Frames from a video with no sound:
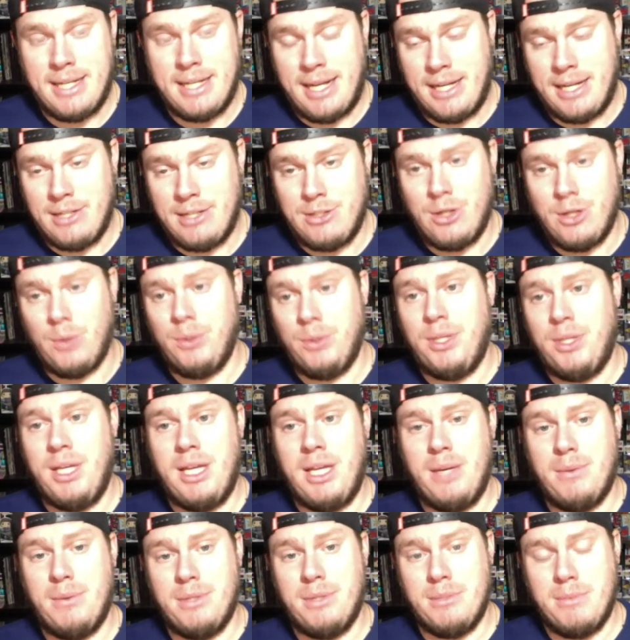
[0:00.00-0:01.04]
And I don't
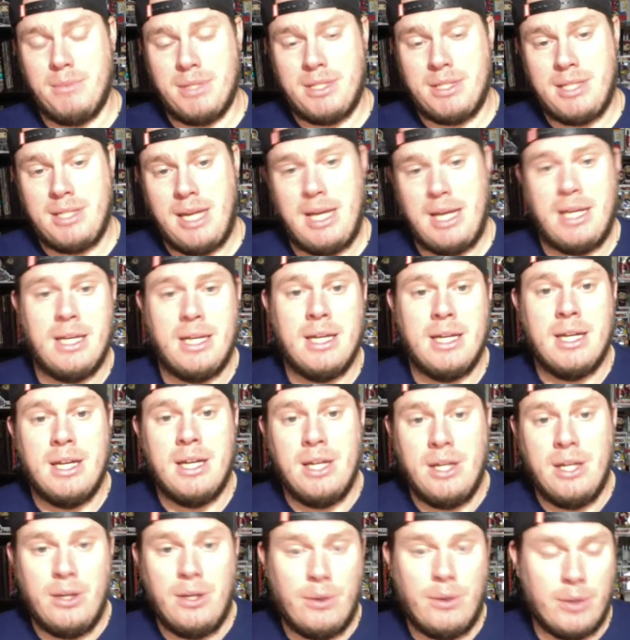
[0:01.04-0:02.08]
think it was a mistake
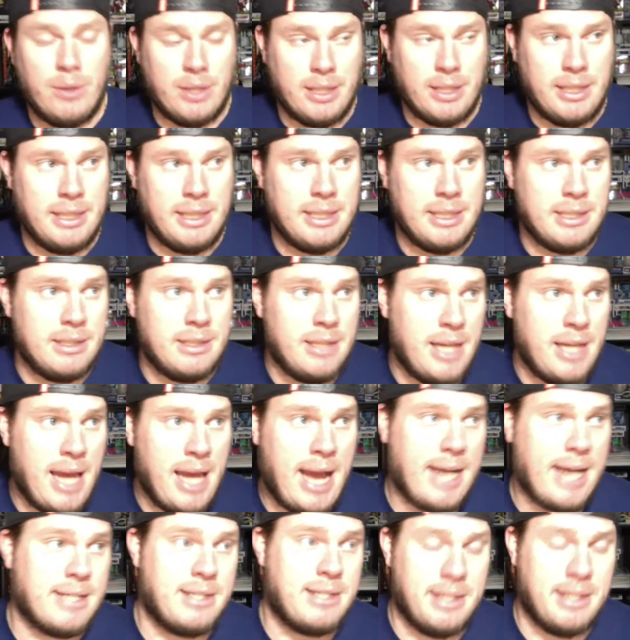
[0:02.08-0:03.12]
or an
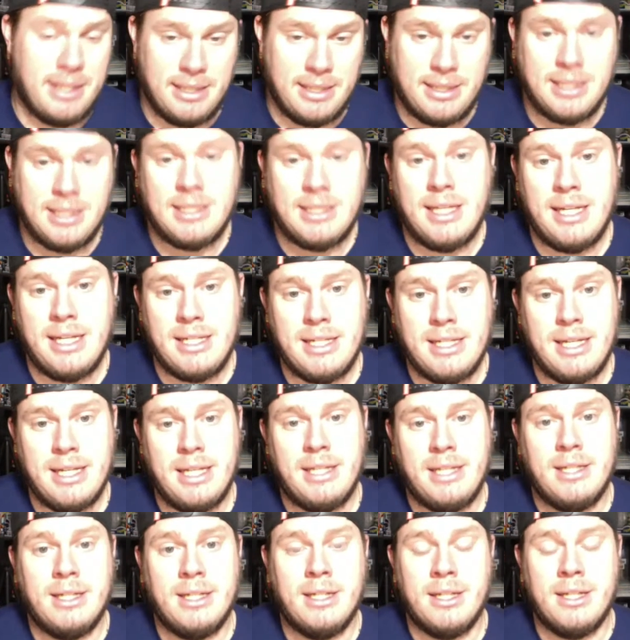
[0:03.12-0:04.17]
accident that they
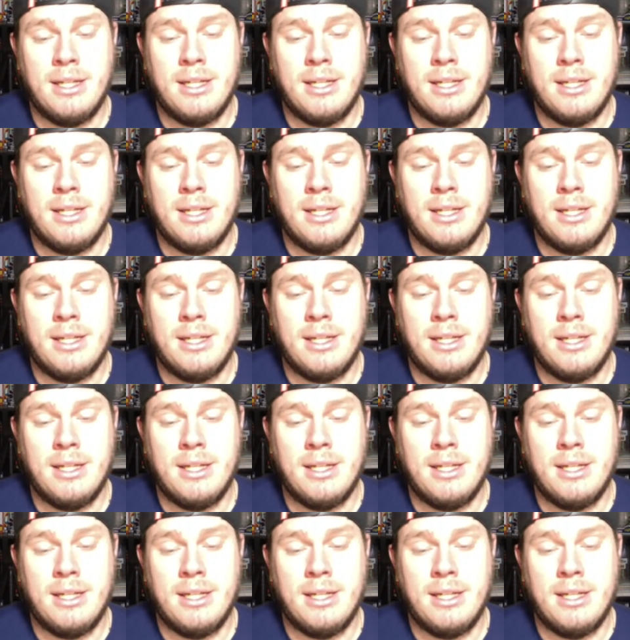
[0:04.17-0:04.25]
did